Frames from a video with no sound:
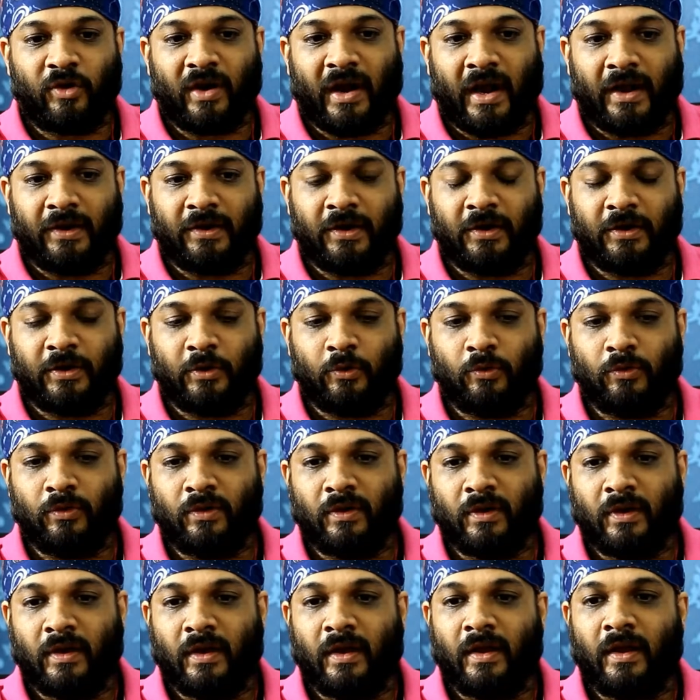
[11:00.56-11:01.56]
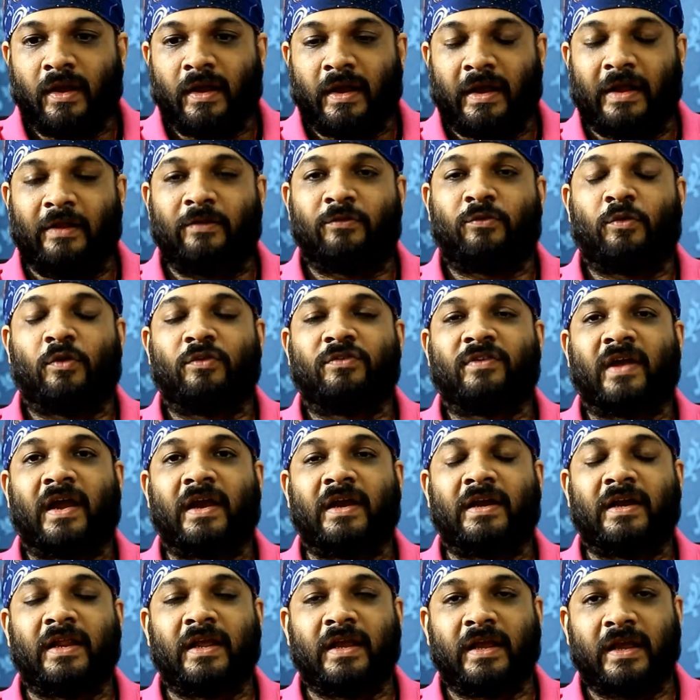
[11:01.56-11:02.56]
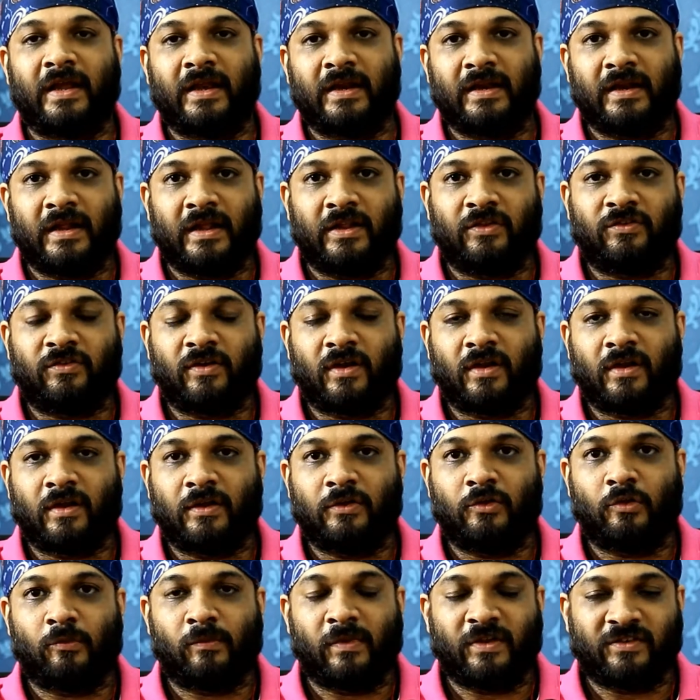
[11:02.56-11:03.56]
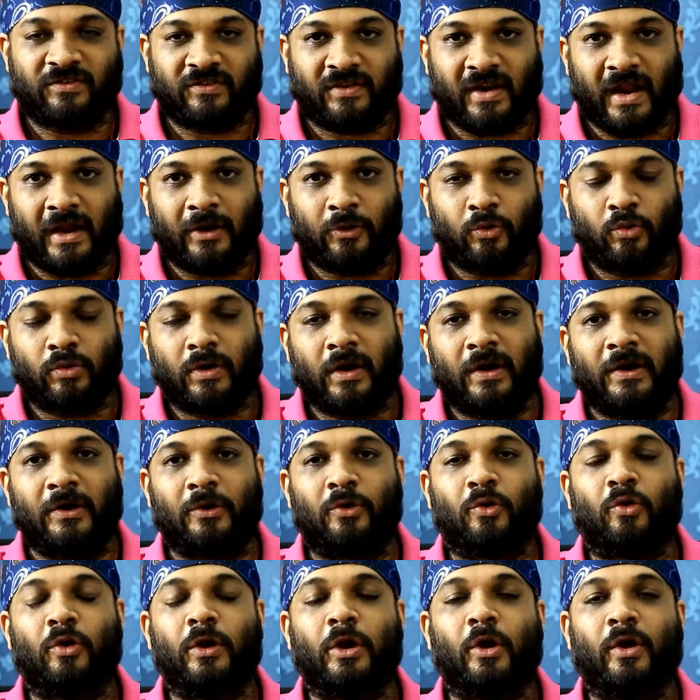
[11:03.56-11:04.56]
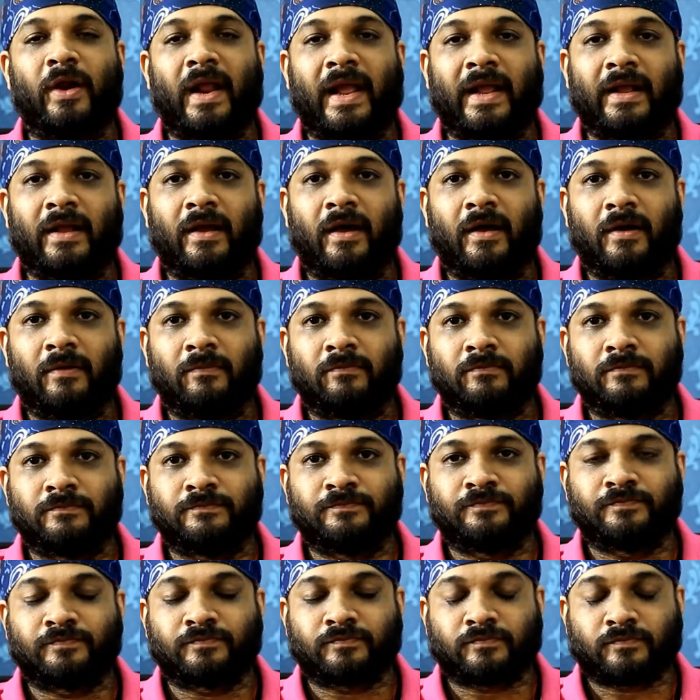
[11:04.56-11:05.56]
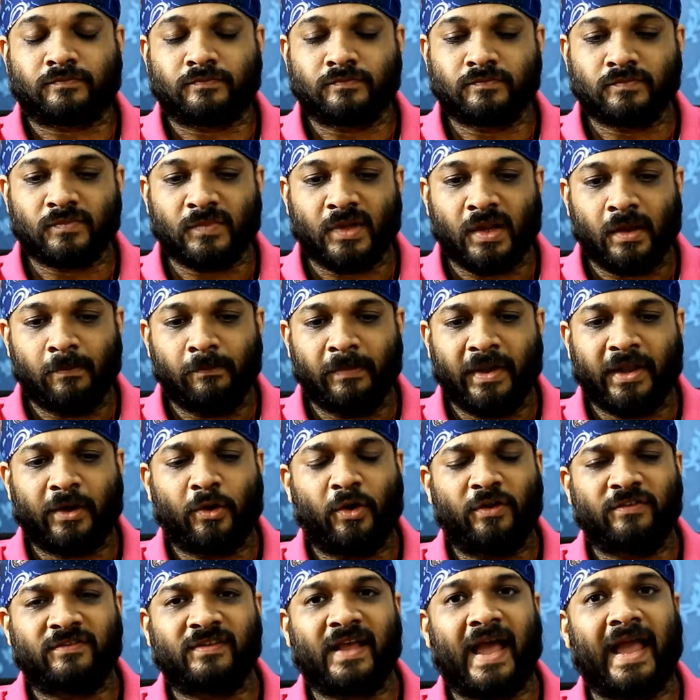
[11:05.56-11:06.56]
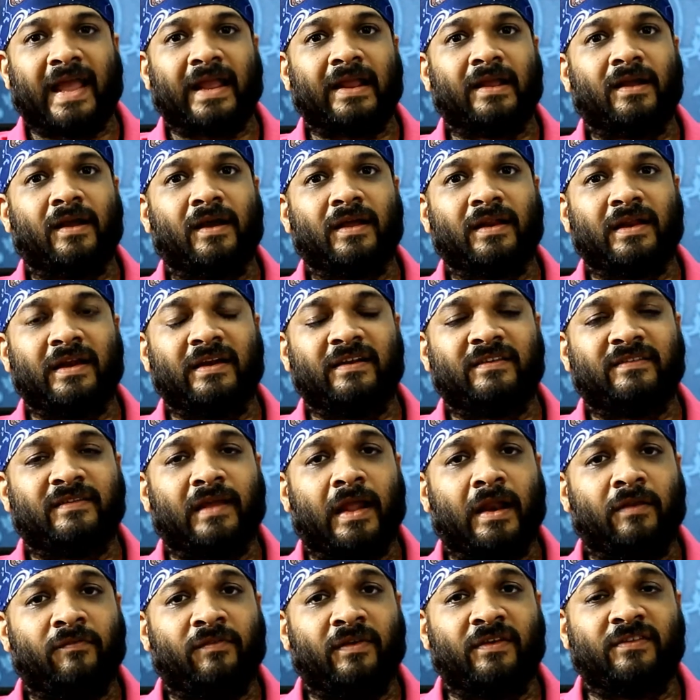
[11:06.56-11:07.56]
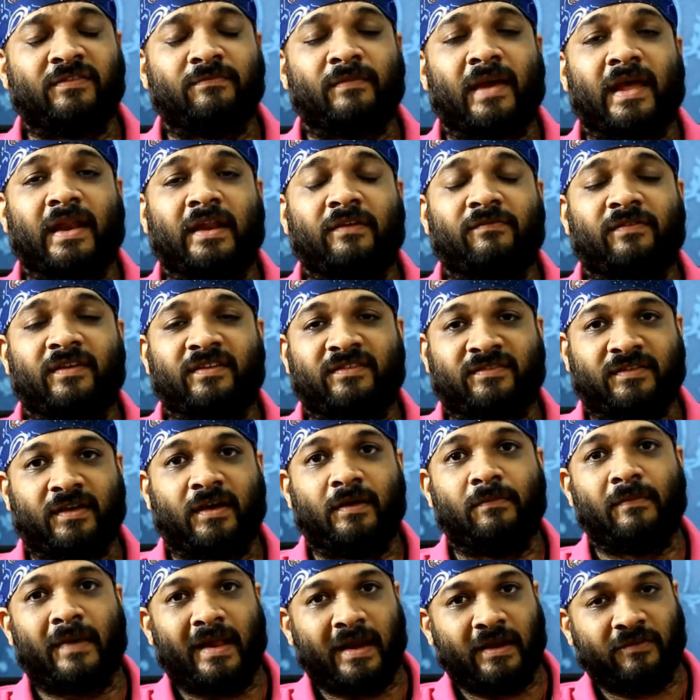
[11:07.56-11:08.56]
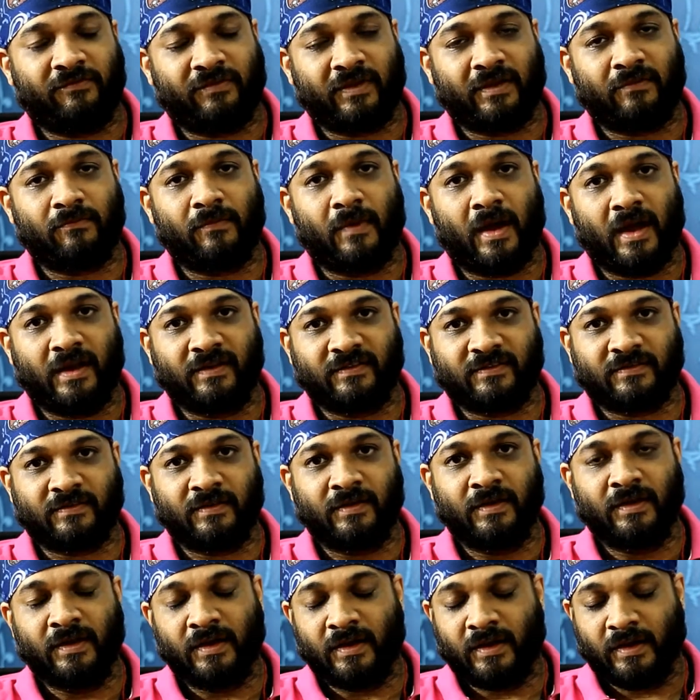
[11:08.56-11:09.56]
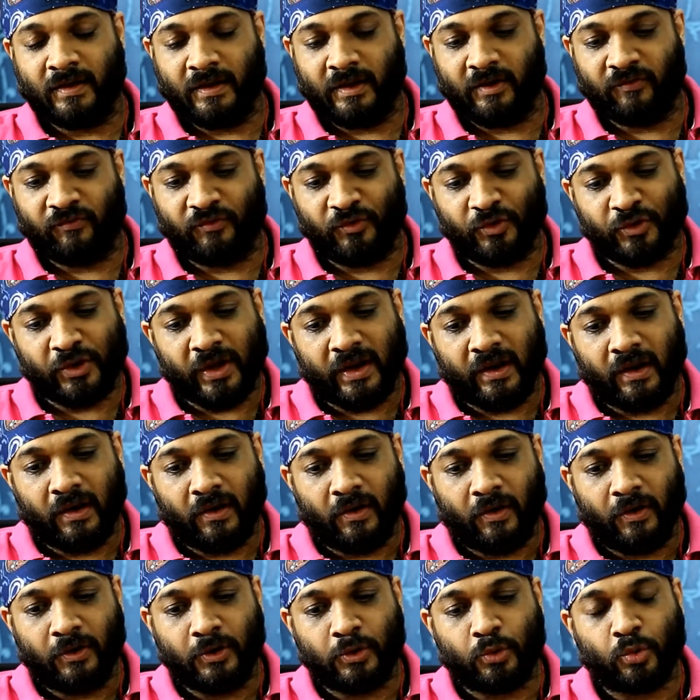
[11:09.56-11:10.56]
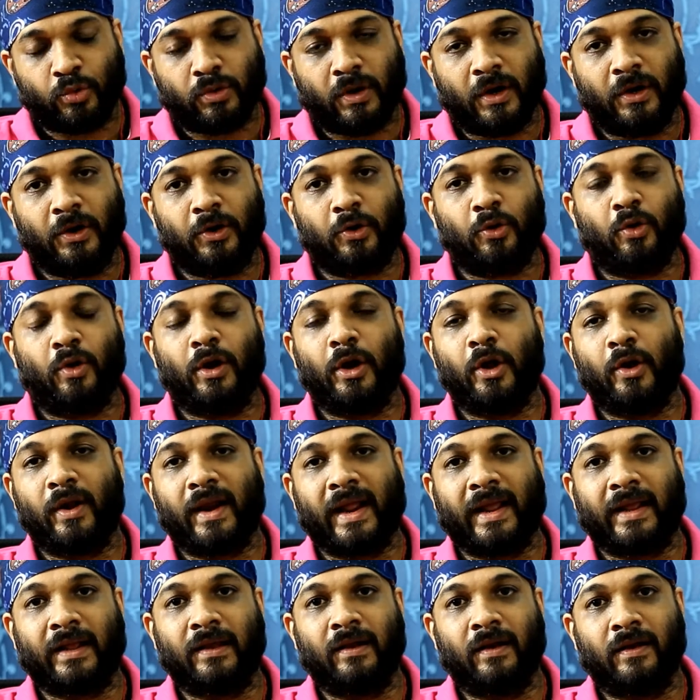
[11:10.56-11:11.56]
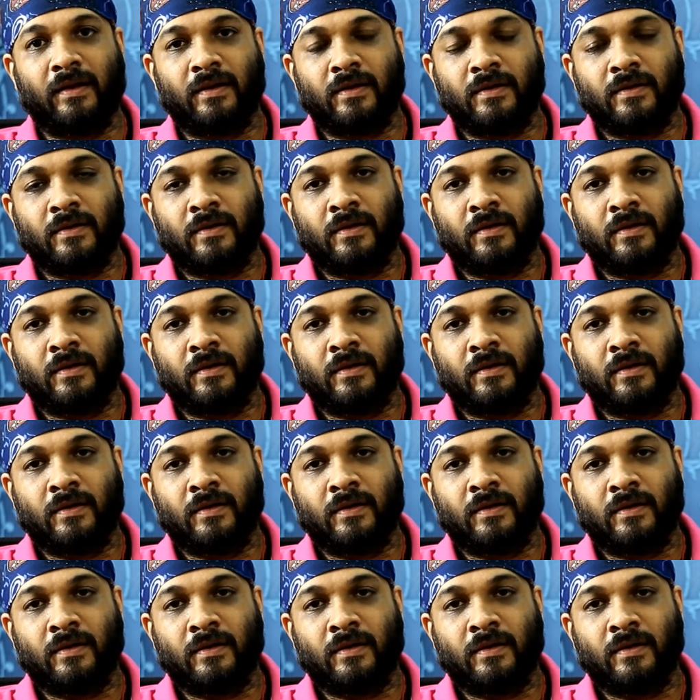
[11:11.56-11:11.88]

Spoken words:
your attitude in society, in nature. You must try to control your anger, because anger itself is manifested malefic Mars. If you can learn to control your anger,